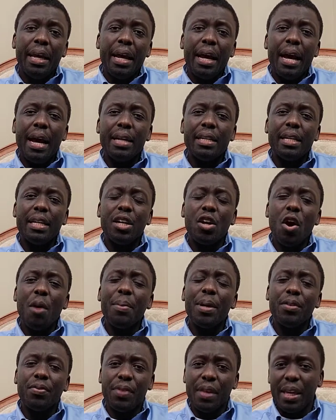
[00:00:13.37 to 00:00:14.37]
And it got
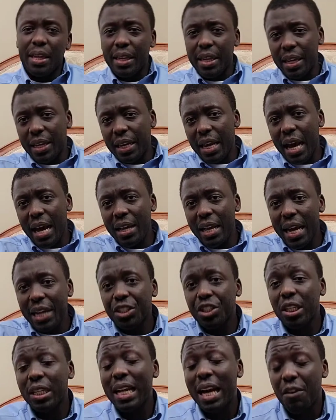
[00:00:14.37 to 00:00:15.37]
me thinking. I
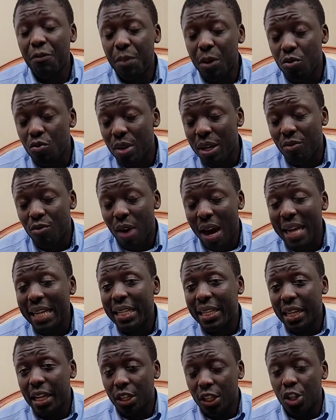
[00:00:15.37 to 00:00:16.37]
actually have been
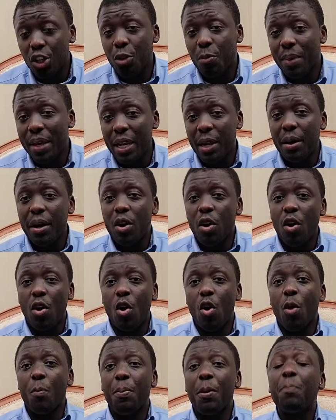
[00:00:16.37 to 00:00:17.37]
writing a little bit
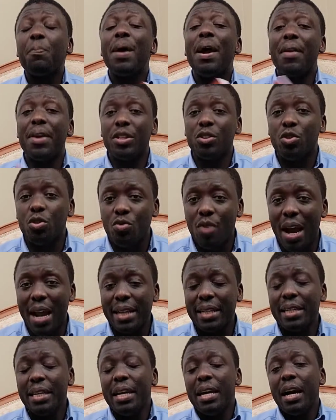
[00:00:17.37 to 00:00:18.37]
or preparing to
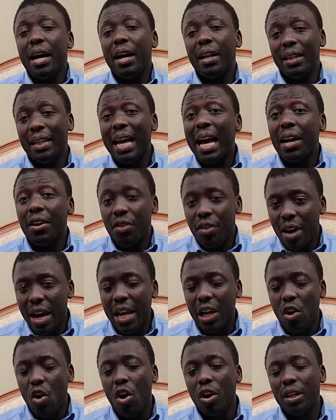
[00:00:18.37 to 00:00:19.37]
write a letter, I
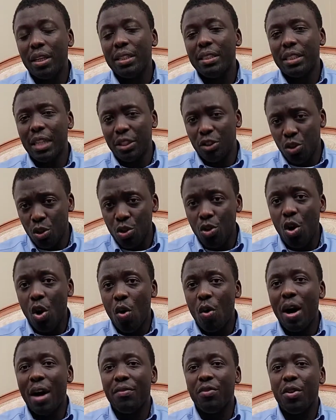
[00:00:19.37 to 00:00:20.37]
call it. As you
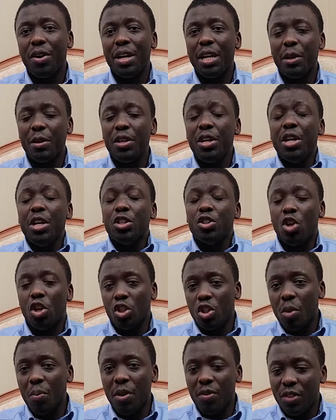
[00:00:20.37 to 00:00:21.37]
know, I've already done
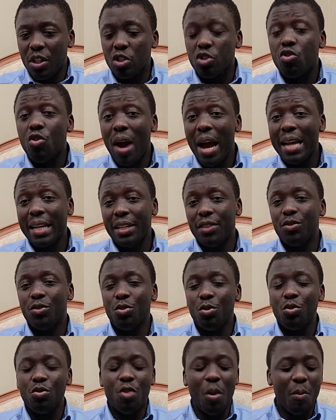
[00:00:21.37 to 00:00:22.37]
some of this writing
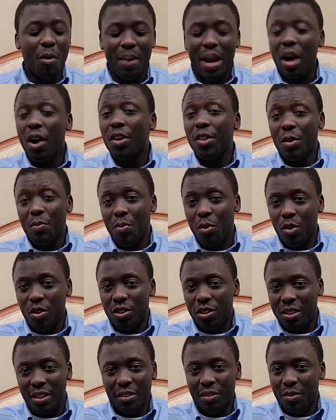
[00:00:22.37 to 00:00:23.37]
through some of my other books.
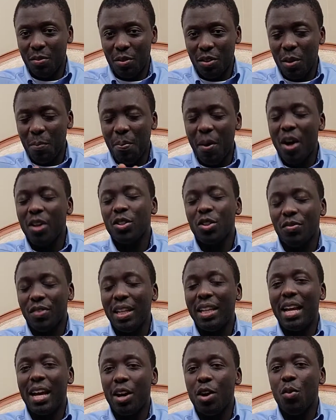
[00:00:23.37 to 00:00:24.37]
The parts of the
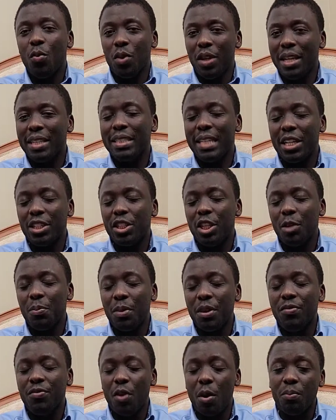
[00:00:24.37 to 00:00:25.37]
letter will essentially
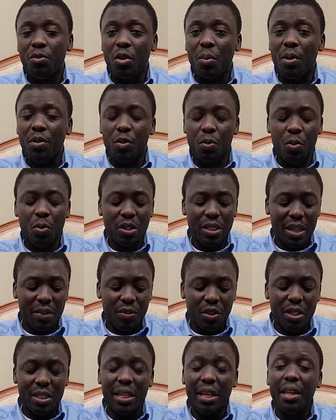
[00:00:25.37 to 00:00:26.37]
be from some of the books I've
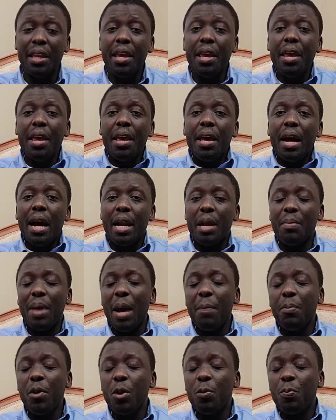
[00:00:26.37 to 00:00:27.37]
written. And in my
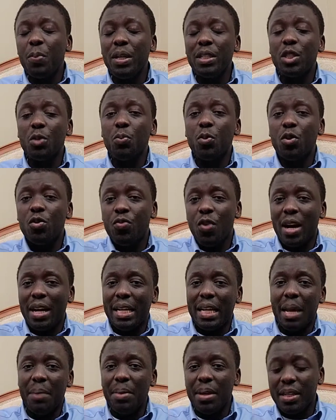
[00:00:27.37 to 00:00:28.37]
book, Principles for
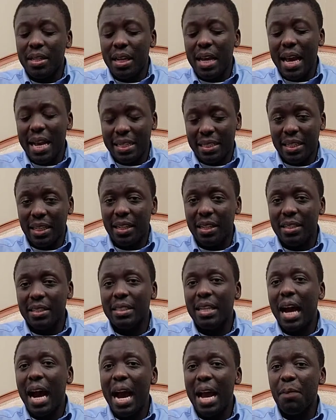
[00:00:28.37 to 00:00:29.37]
Academic Excellence,
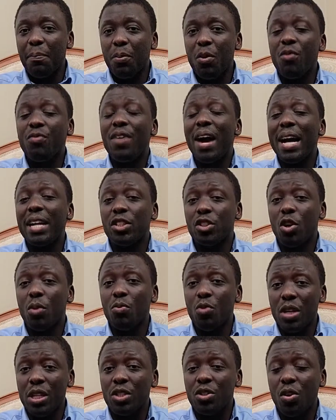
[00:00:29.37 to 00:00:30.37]
I provide some
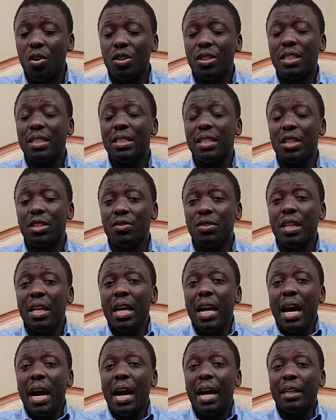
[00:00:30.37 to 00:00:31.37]
resources and
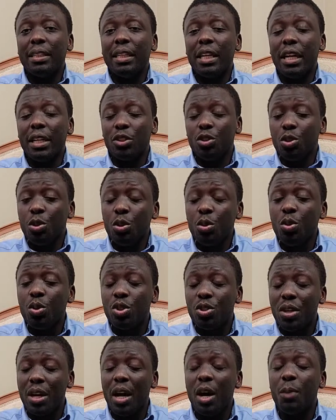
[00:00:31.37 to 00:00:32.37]
tools
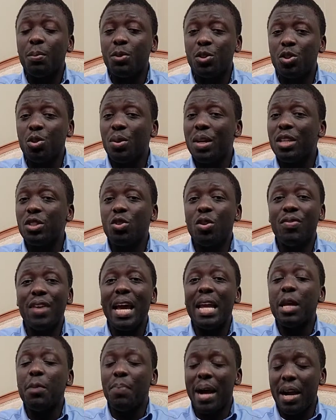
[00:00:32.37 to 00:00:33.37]
to help students of
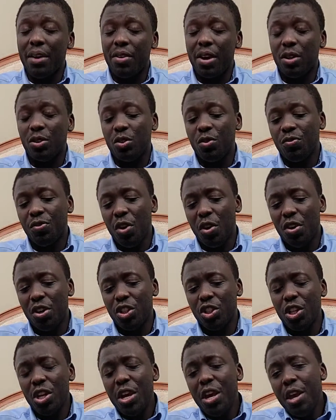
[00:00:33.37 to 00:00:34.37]
any background to
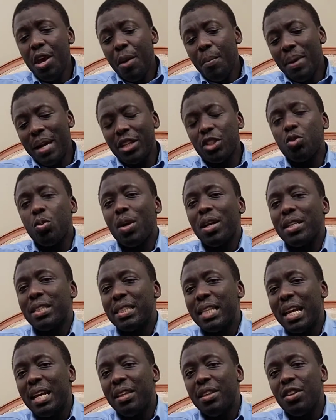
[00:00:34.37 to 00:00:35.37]
flourish. But I just want to
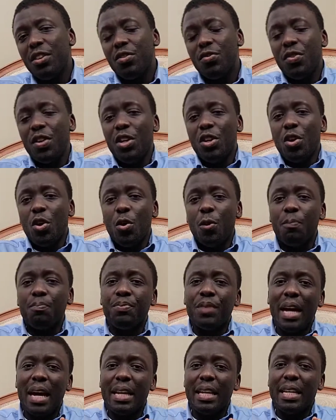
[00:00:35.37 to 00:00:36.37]
say in this video
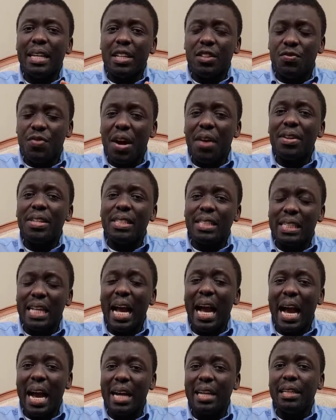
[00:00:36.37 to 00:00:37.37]
that it is very
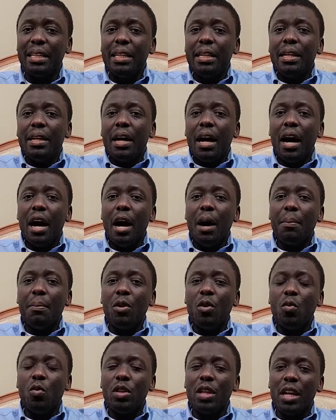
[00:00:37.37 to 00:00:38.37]
sad
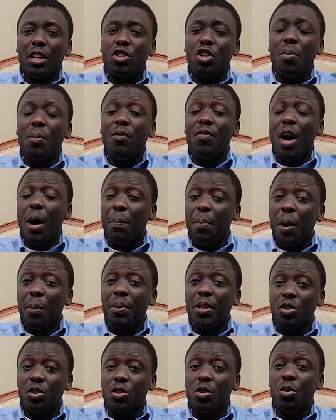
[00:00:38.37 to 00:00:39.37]
that some of our
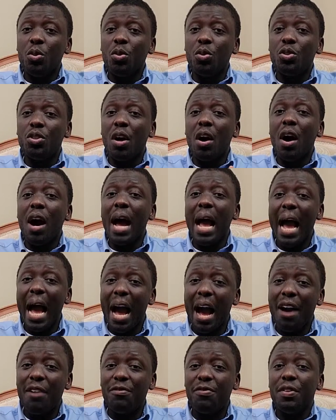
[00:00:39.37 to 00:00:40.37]
public schools
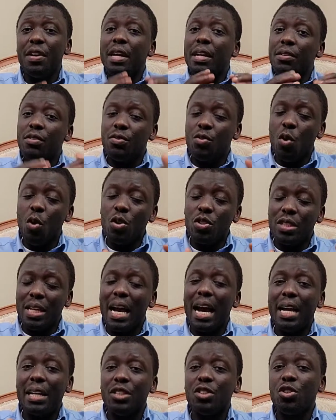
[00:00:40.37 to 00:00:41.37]
have those
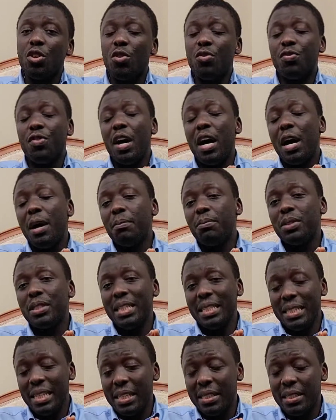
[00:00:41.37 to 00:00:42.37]
kinds of
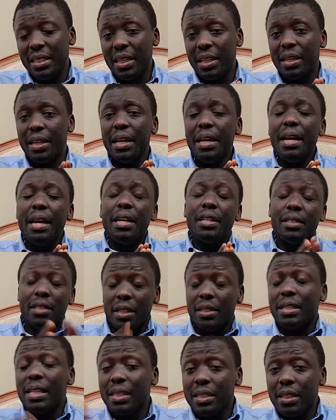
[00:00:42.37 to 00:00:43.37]

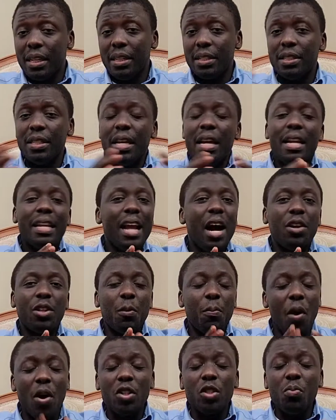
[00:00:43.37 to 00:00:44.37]
statistics. Now, the
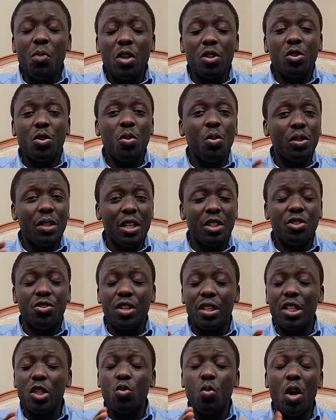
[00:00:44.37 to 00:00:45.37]
Baltimore School
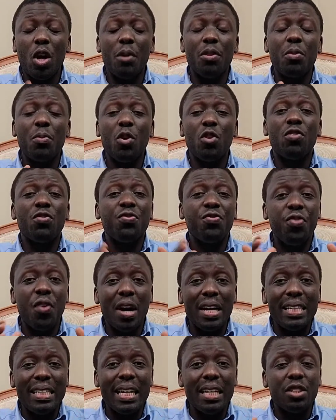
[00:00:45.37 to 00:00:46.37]
District is one of the most
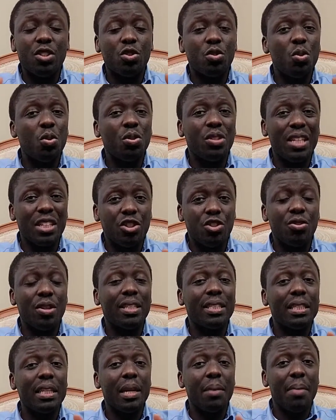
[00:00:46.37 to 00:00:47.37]
funded school
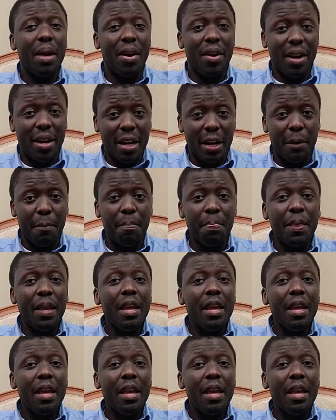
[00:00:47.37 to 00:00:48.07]
districts in America.